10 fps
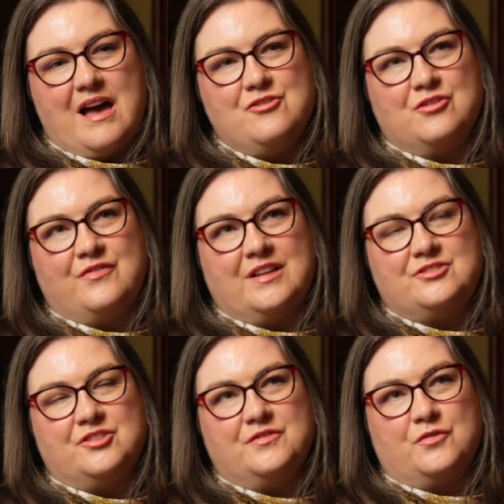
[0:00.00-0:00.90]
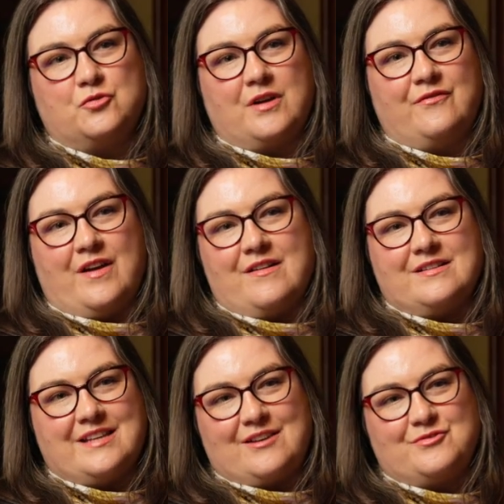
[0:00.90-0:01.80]
And you'll have had to photograph
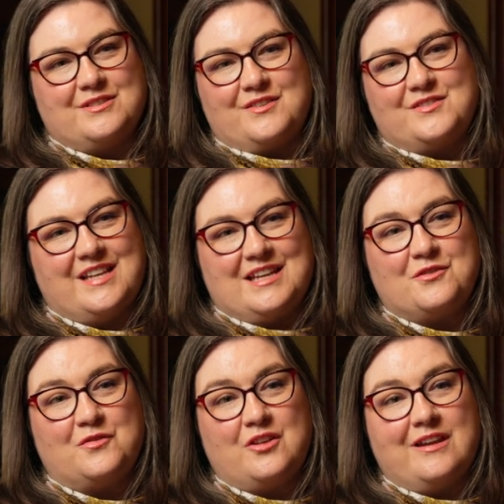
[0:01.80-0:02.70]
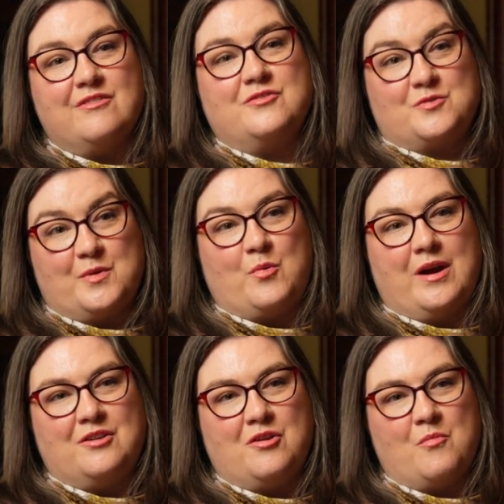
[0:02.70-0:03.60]
various secretaries of state over the year, and there's been
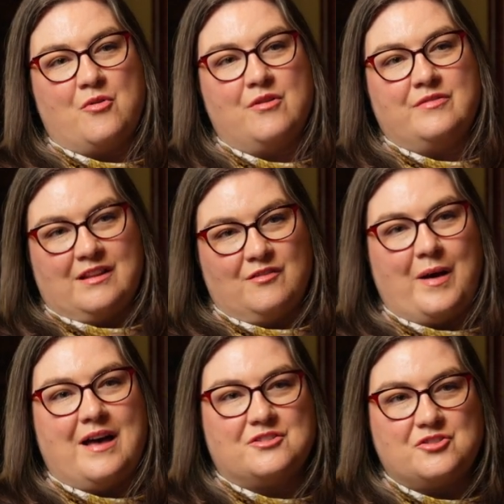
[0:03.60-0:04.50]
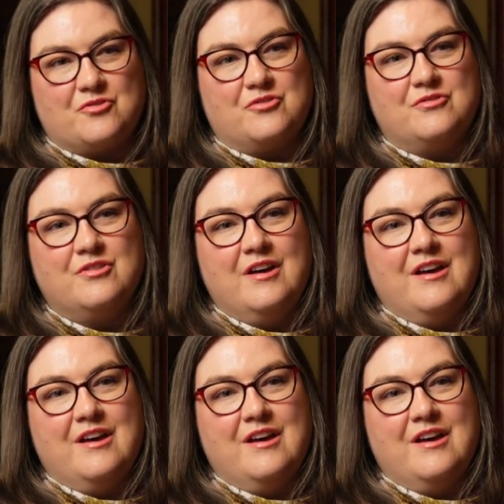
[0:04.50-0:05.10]
quite a number, and they'll have passed through